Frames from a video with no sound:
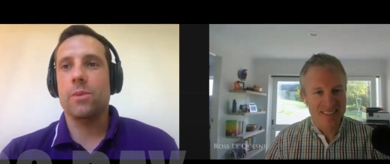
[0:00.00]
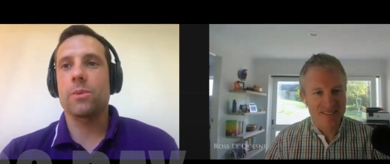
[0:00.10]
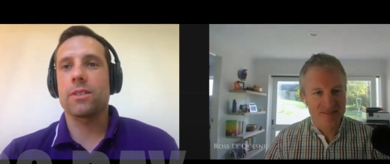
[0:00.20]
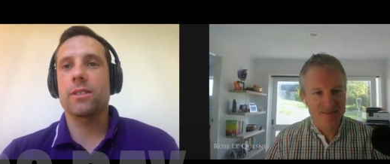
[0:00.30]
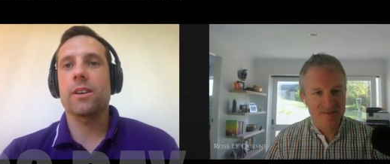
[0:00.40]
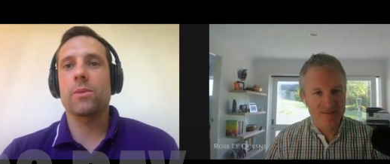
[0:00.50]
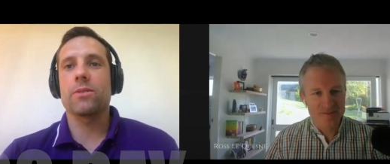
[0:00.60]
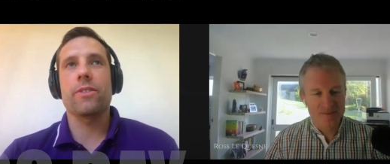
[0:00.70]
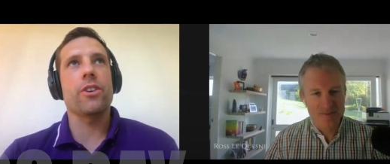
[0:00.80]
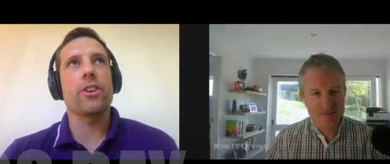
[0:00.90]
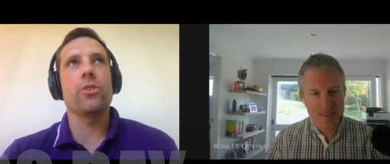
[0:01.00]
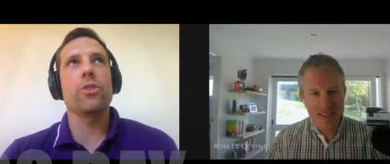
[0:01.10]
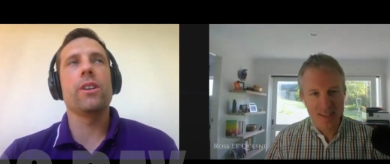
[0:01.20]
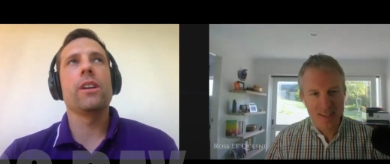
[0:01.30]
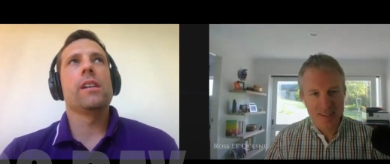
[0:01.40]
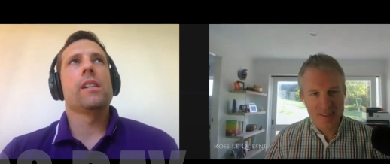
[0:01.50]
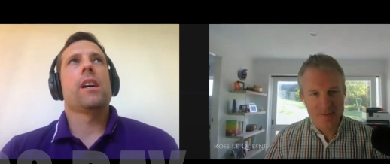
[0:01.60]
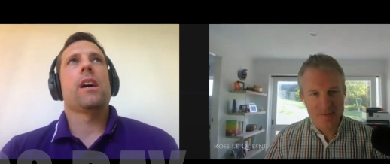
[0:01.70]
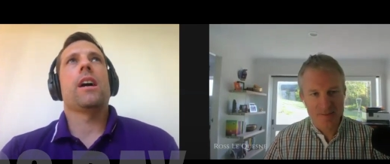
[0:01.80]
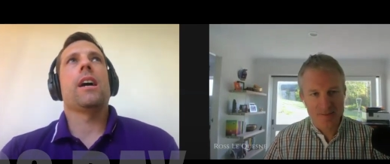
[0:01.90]
Speaker 1: I was that was very good.
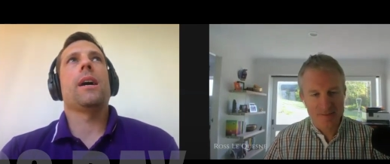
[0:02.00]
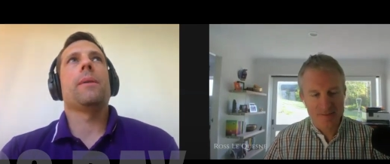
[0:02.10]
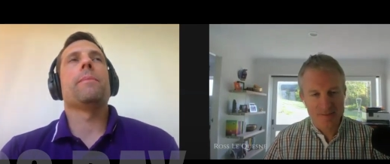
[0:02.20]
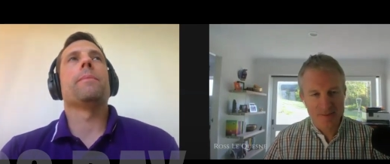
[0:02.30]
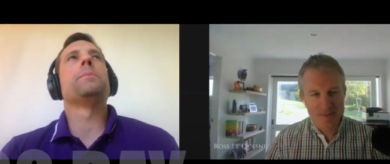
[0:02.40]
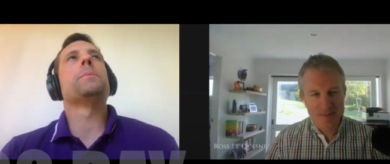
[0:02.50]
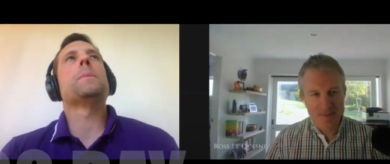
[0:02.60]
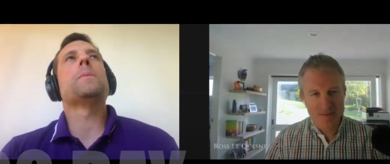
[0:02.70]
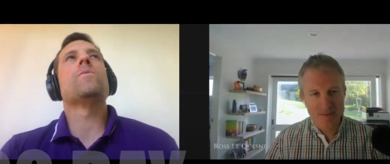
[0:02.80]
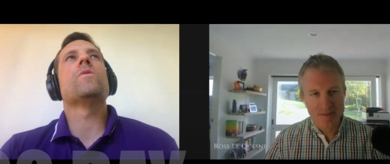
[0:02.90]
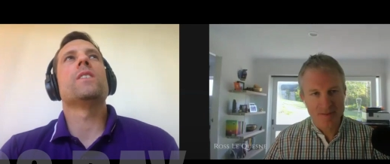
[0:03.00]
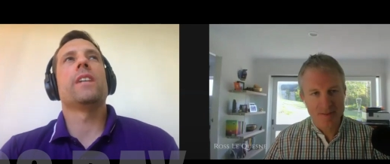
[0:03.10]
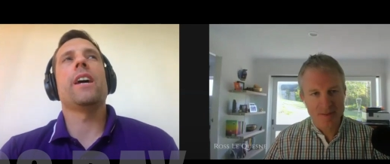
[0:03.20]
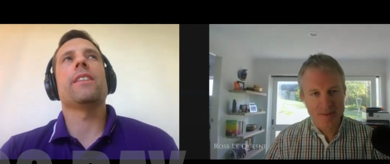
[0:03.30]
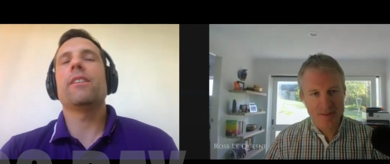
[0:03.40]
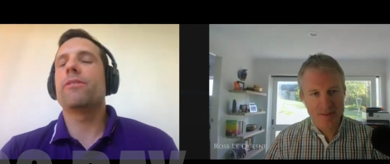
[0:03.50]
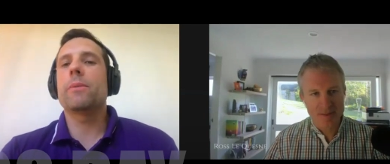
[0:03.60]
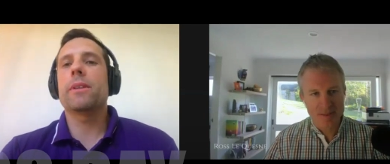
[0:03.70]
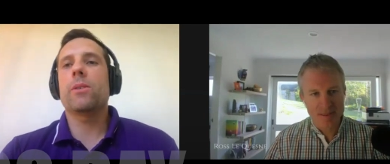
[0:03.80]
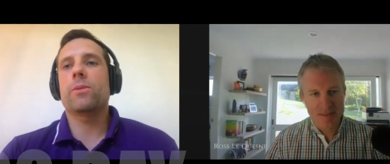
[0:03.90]
Um, yeah, I
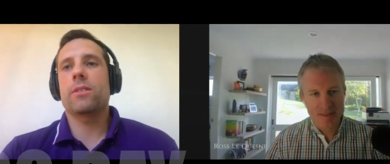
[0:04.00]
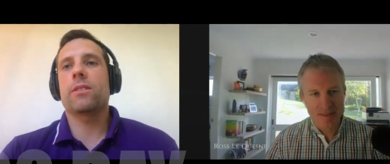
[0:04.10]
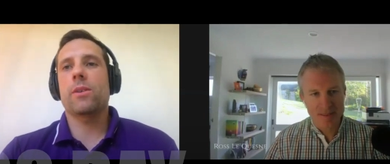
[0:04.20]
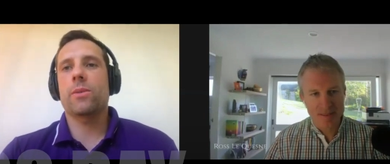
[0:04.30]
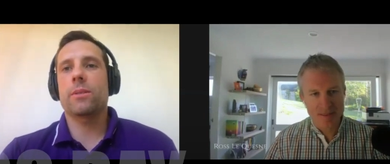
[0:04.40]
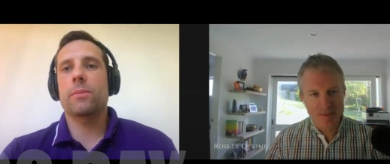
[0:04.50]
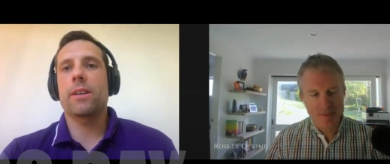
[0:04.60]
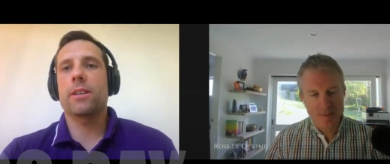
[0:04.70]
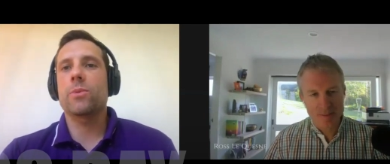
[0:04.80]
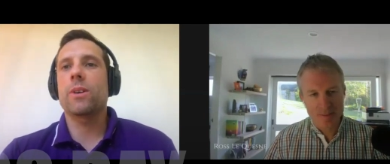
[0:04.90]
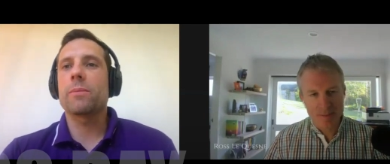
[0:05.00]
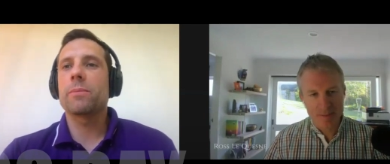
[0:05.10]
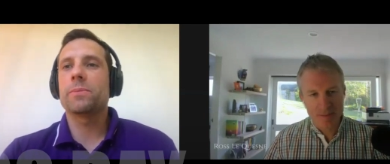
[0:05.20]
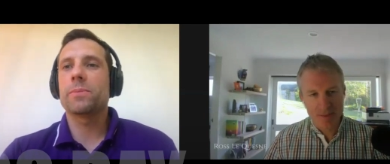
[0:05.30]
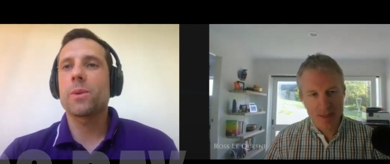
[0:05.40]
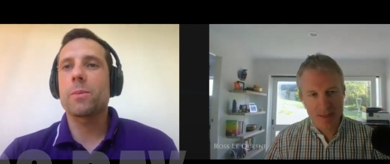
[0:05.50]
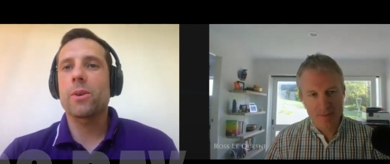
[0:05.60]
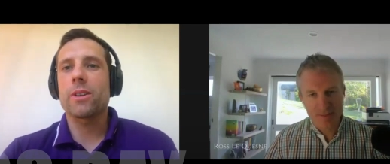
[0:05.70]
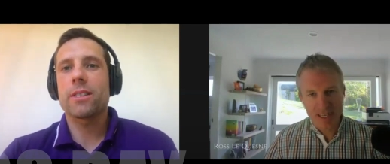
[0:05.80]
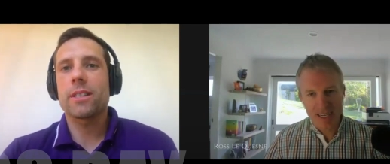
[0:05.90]
think for me that was that was the biggest one.
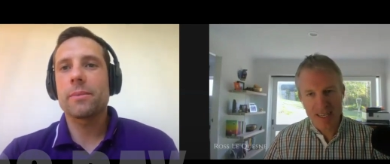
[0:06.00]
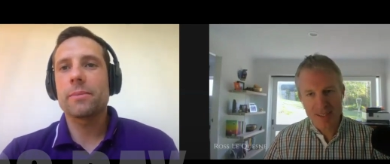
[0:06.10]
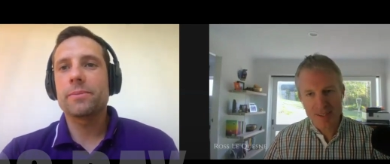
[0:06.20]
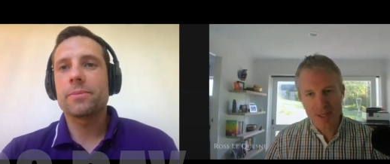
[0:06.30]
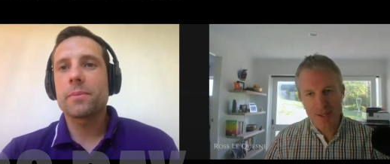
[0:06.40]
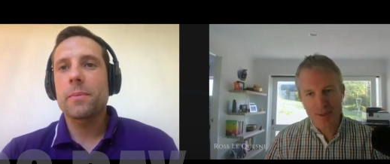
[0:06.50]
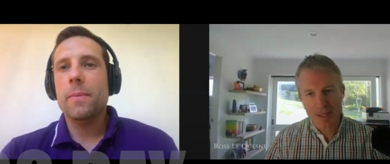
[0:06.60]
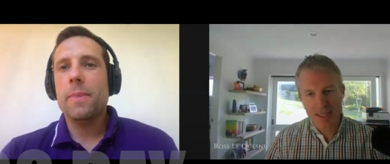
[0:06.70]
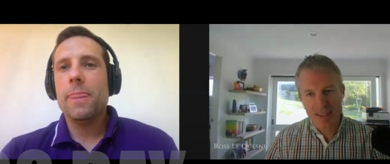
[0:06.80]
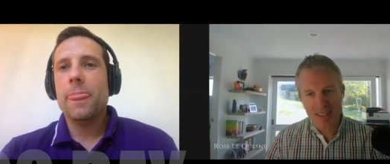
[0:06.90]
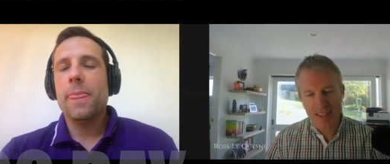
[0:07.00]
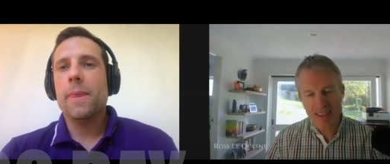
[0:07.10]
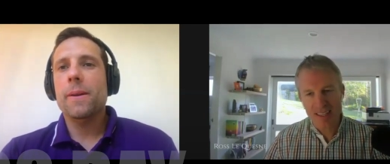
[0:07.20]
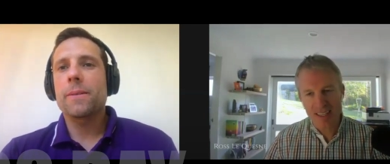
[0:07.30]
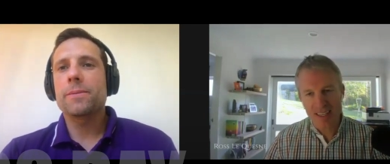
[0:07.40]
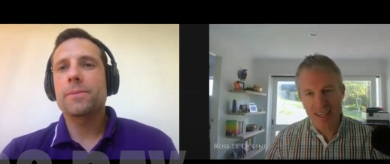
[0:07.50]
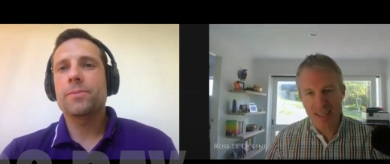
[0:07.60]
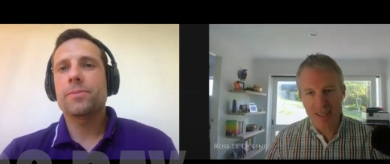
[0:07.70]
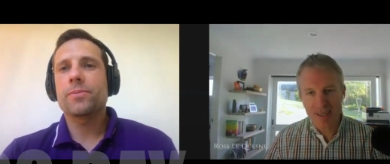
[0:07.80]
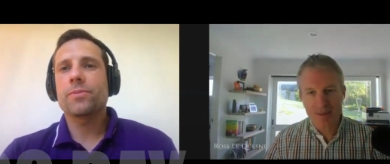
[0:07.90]
Speaker 2: yeah. Honest. So in the in the
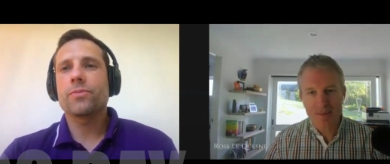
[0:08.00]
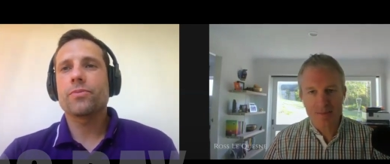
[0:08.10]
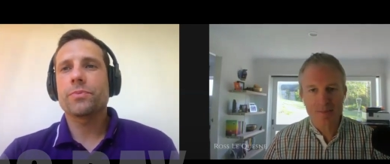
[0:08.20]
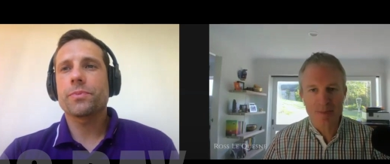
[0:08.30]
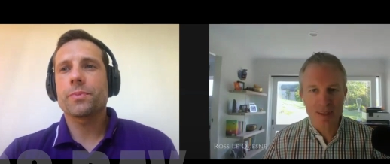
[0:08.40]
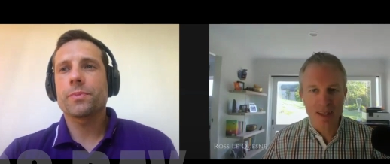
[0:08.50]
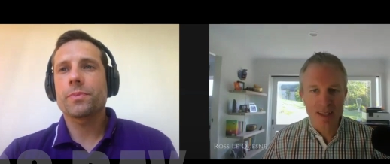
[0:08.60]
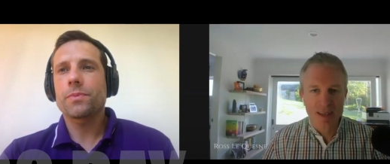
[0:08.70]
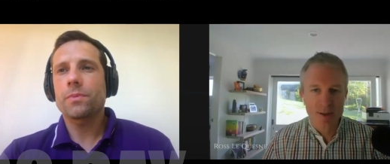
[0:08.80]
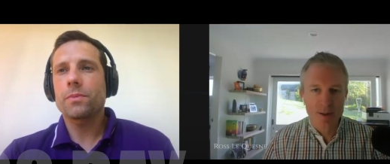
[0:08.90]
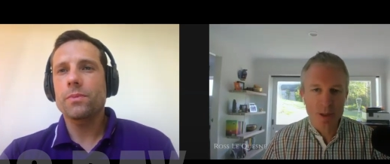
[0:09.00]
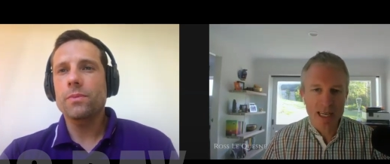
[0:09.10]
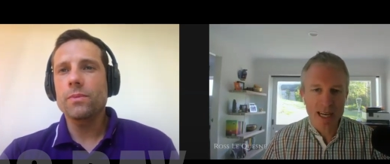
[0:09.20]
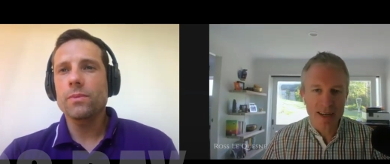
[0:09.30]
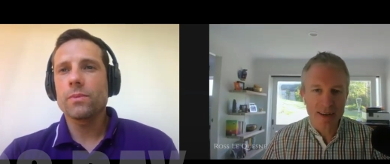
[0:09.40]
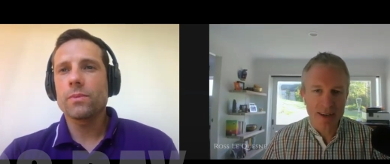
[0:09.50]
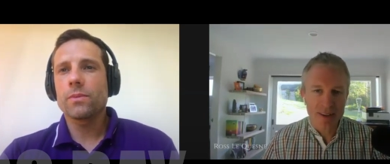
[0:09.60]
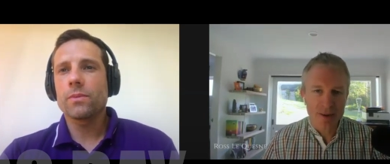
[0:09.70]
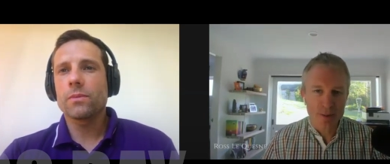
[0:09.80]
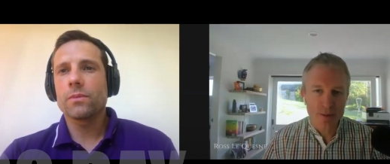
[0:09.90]
um, when we had
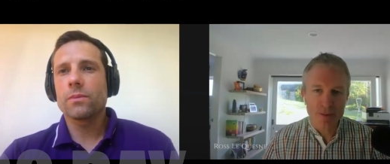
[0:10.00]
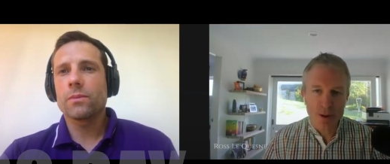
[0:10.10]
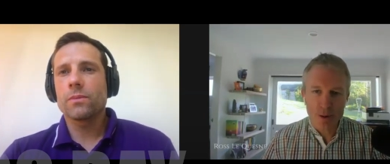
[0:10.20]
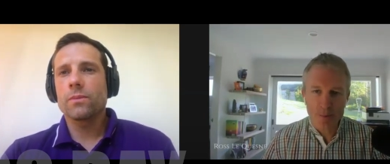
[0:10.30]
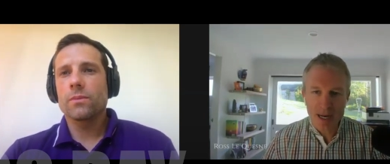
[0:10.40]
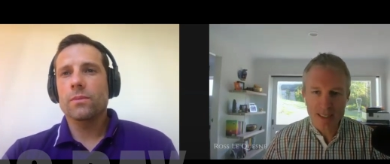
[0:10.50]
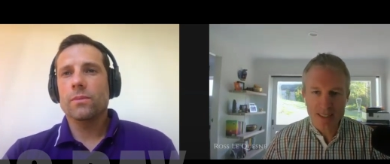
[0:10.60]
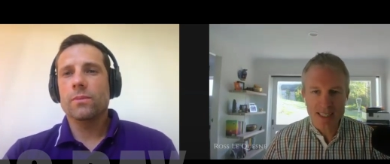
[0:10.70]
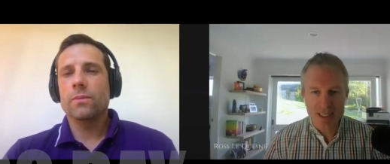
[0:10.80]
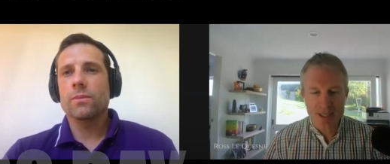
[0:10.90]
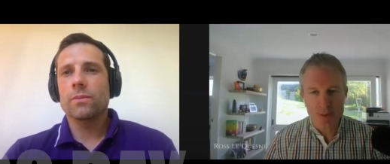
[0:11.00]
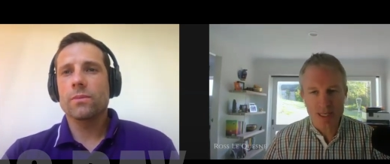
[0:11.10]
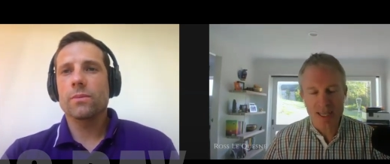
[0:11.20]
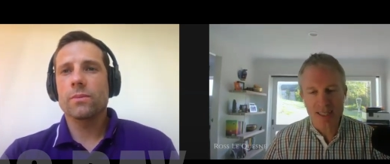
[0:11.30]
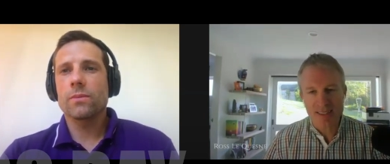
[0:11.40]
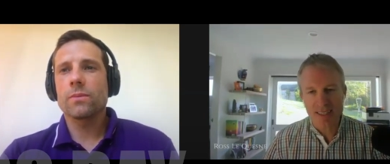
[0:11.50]
the referral partner session, we had